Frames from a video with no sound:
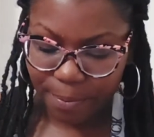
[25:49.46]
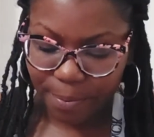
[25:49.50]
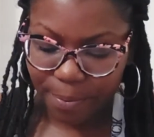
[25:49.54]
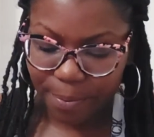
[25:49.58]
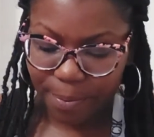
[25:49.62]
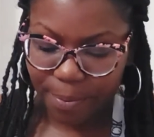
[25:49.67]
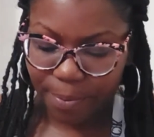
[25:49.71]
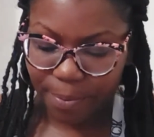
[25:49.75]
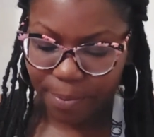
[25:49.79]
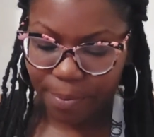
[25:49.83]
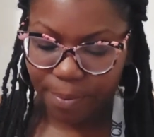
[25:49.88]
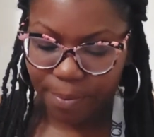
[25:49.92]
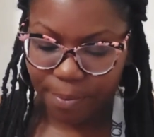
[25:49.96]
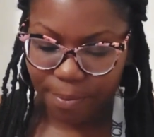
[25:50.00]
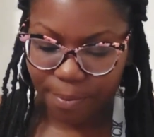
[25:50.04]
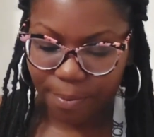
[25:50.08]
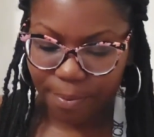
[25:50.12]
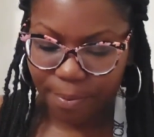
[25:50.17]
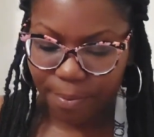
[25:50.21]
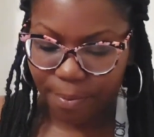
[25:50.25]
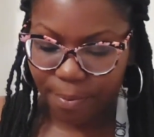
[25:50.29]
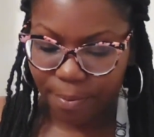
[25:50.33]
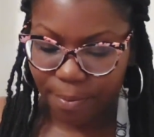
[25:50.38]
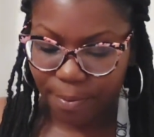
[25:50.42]

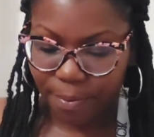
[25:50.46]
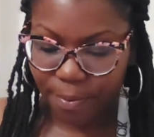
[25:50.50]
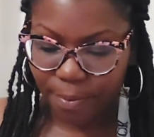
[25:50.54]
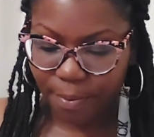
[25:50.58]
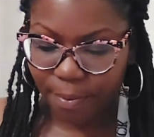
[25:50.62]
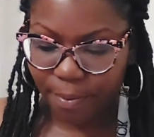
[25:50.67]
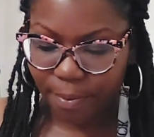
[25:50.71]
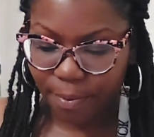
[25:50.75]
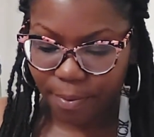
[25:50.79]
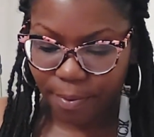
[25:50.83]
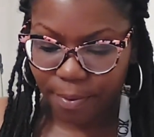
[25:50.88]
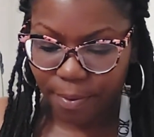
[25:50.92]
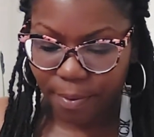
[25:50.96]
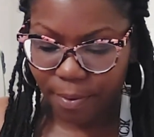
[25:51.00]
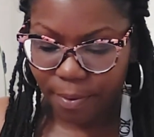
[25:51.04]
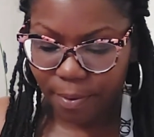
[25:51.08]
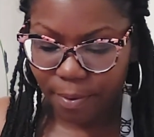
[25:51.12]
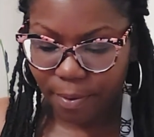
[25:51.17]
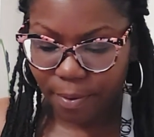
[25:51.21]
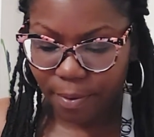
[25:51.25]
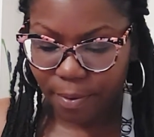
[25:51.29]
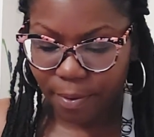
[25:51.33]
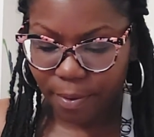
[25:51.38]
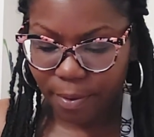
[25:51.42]

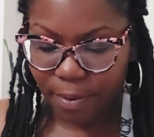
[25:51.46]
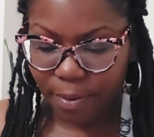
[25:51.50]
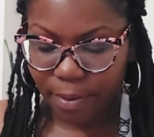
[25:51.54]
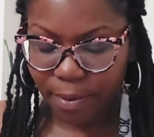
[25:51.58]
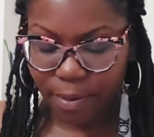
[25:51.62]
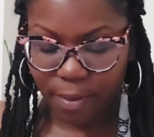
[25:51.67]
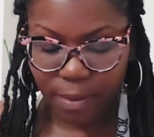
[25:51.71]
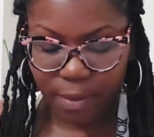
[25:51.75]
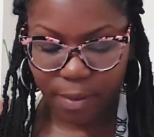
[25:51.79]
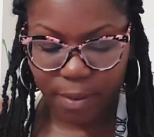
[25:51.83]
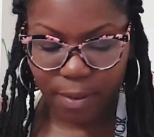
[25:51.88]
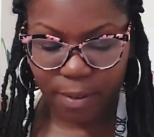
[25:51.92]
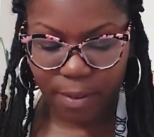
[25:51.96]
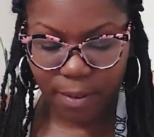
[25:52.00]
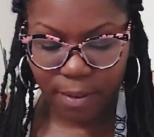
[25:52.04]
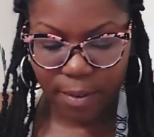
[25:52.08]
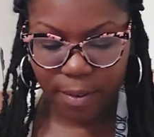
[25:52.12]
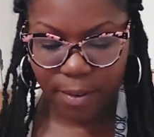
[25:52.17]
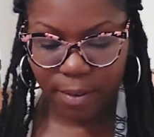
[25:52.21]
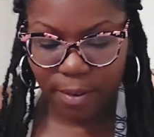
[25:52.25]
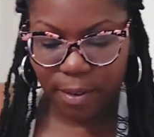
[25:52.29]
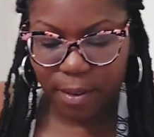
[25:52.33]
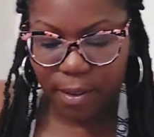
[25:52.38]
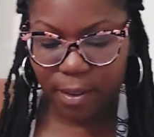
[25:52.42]

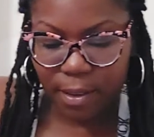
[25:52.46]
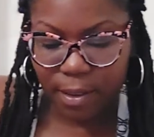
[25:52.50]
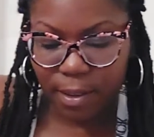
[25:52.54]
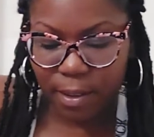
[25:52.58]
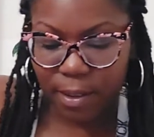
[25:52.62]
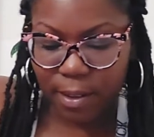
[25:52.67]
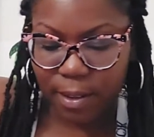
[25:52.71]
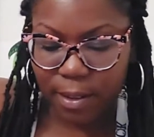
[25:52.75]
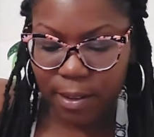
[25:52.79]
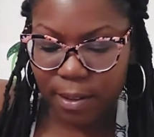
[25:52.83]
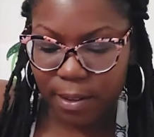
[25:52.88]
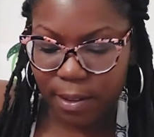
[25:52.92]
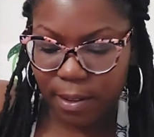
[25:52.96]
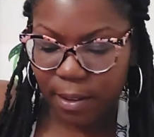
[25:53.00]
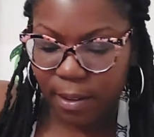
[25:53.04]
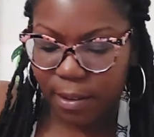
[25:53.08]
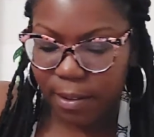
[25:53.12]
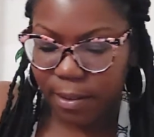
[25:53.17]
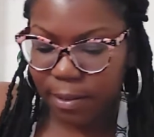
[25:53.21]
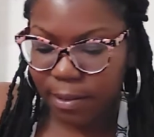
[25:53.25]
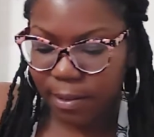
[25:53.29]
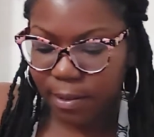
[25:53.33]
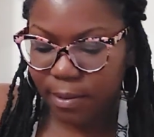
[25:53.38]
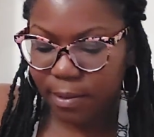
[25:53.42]
(silence)